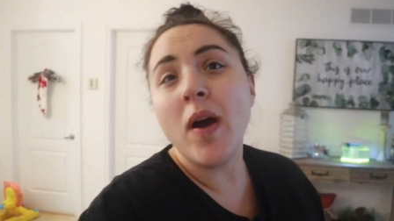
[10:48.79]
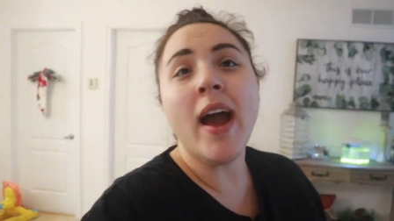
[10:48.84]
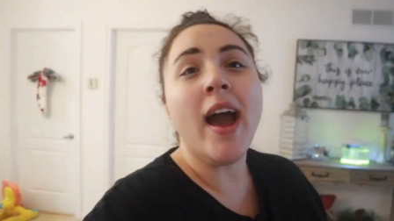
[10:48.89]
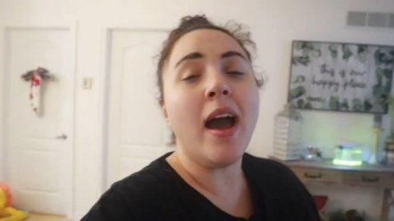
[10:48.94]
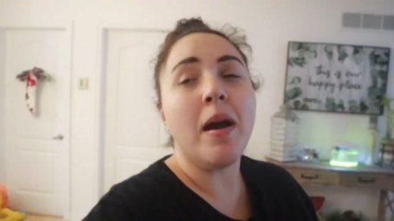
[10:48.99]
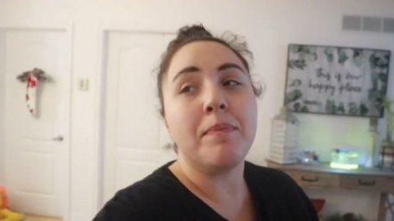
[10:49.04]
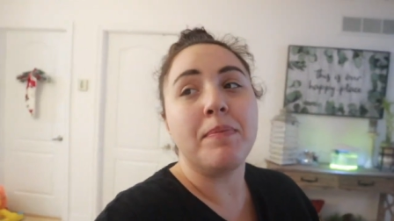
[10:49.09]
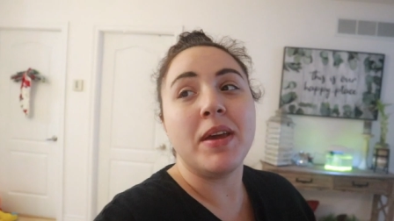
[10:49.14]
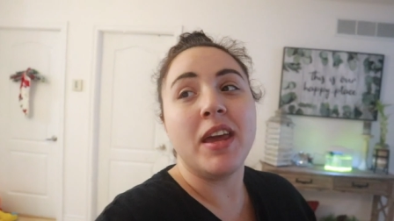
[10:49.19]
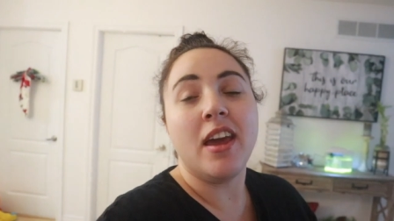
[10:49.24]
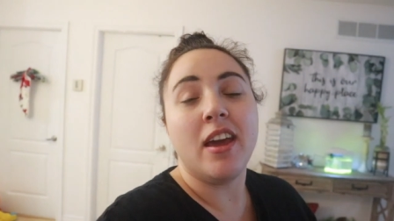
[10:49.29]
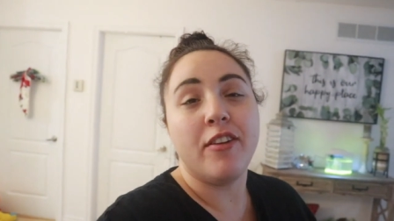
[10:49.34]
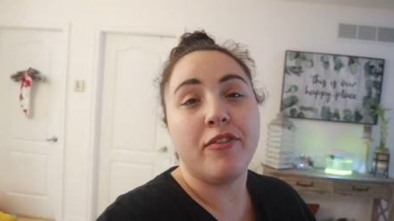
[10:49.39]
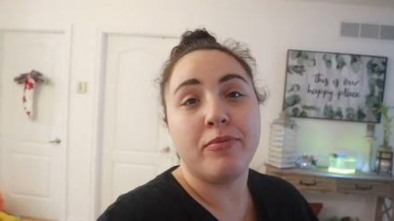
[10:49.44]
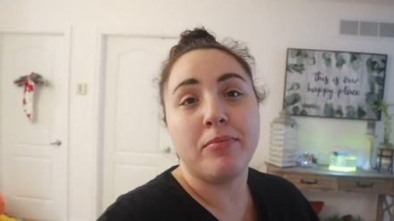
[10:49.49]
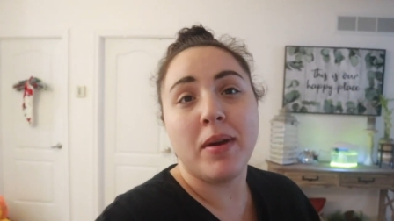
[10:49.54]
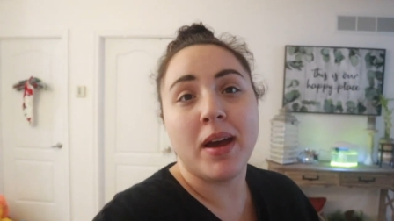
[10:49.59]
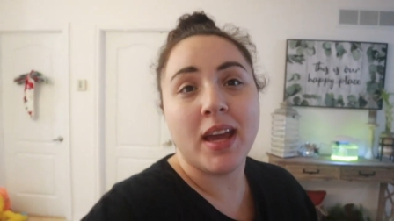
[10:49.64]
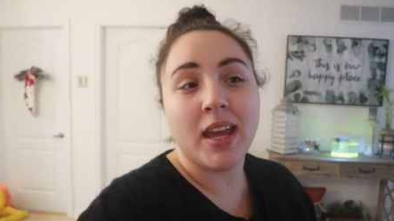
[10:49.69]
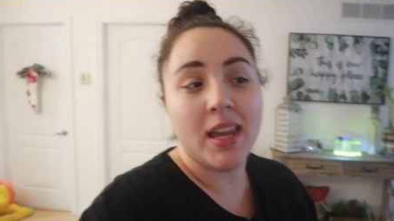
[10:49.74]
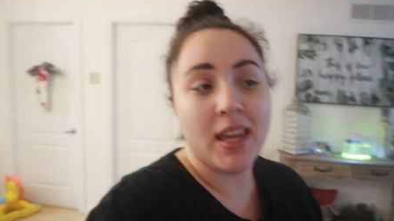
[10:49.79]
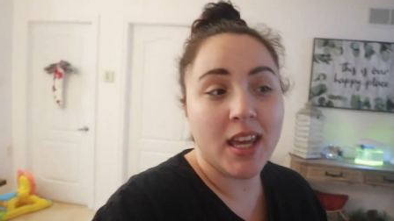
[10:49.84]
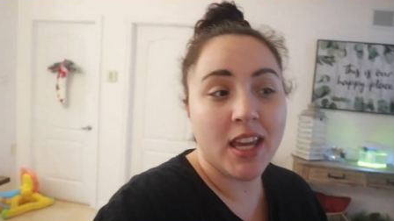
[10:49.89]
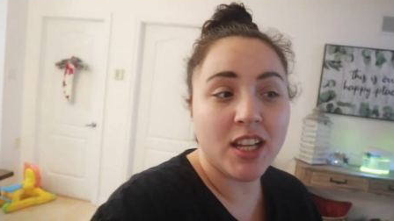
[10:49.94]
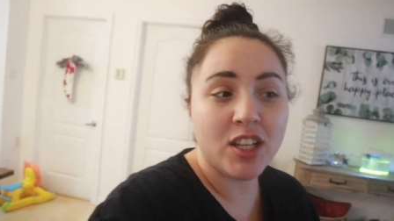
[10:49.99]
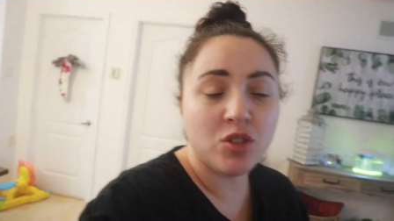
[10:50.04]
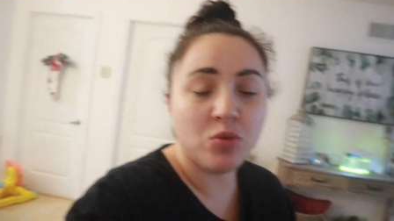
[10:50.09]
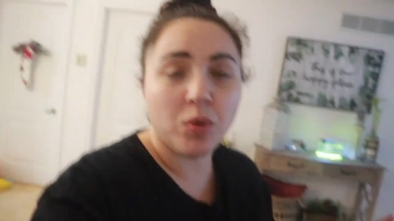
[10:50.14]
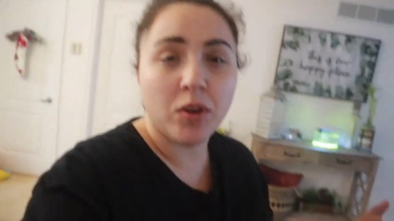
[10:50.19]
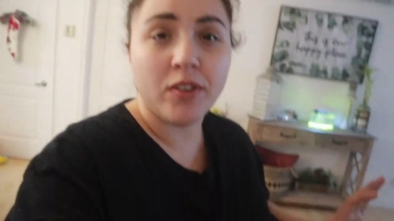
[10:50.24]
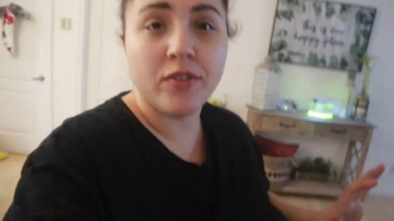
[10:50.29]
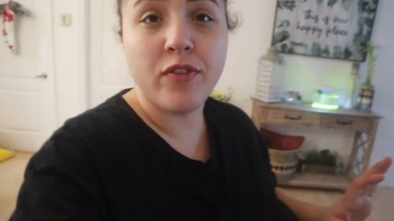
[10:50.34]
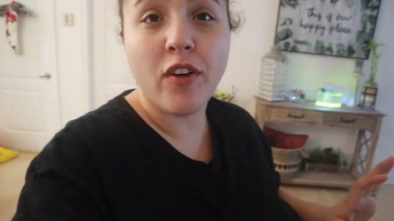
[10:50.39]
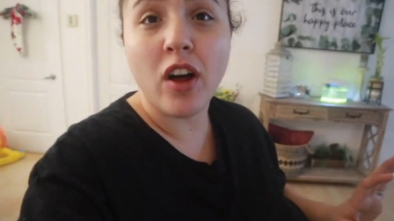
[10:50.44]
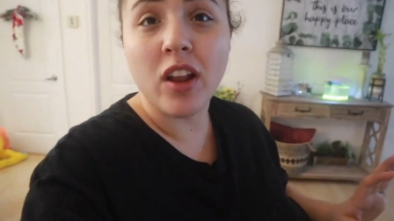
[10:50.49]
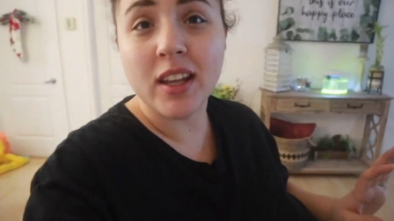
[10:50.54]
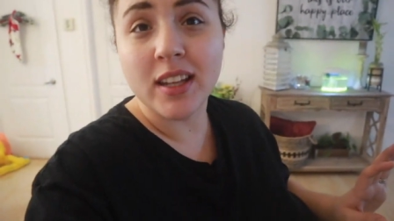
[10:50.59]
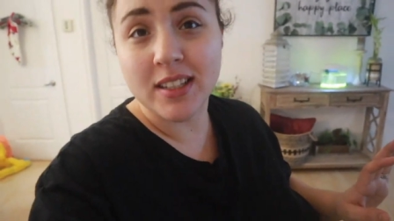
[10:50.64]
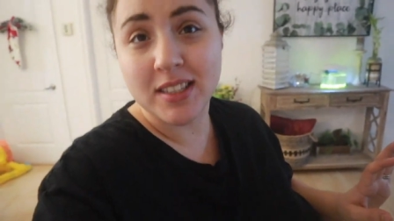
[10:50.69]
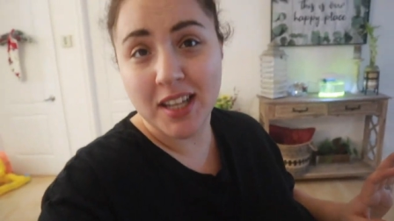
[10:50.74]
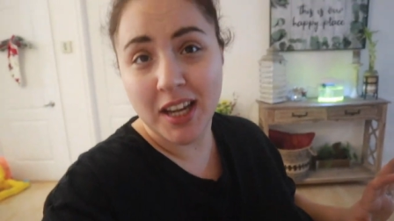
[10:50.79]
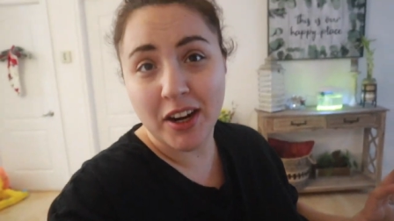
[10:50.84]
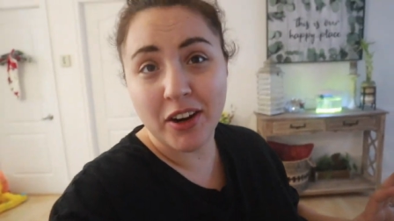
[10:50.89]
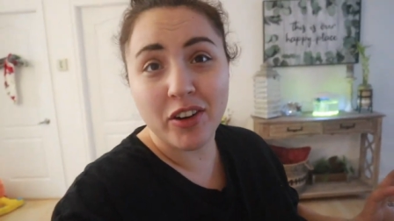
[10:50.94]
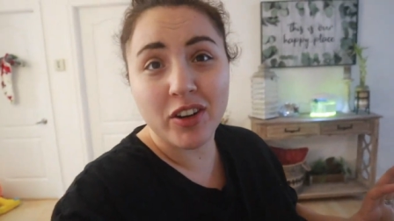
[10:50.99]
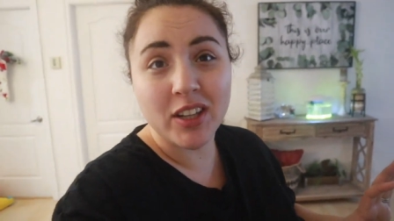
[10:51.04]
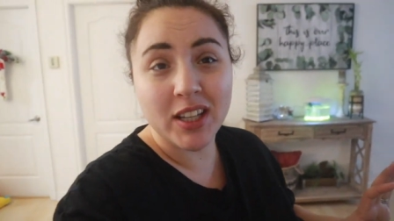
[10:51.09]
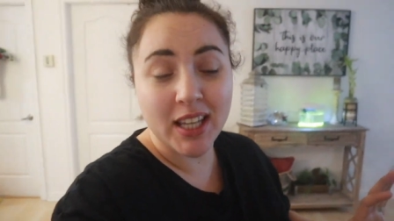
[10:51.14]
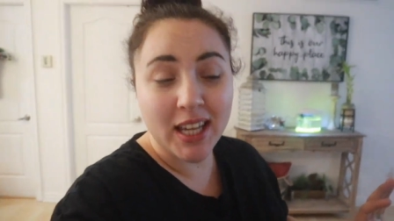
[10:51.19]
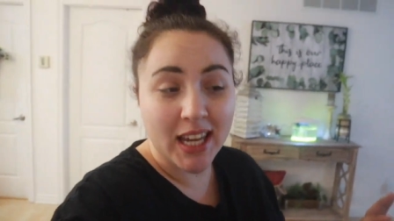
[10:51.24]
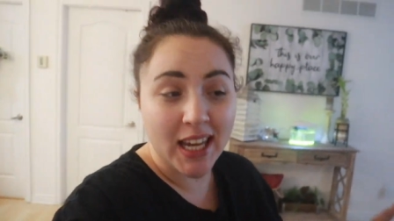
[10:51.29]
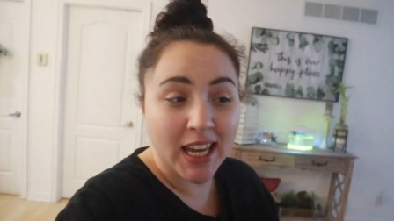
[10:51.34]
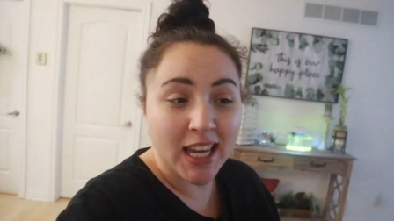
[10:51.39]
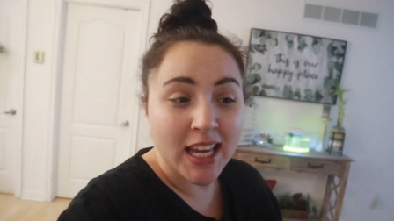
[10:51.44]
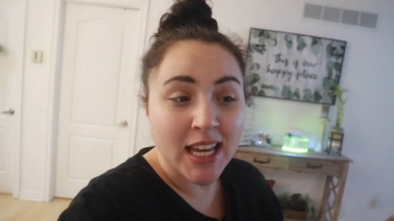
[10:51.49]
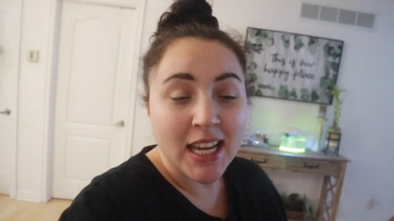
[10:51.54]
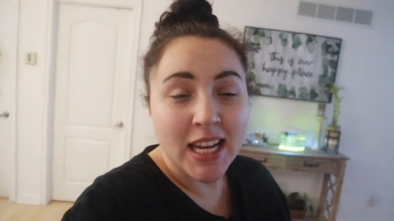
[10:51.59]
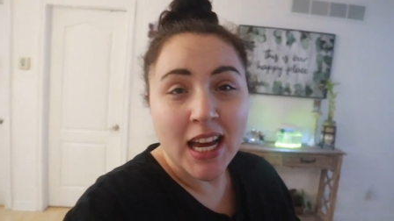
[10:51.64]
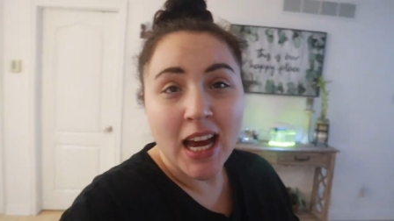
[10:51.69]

happy if my kids would voluntarily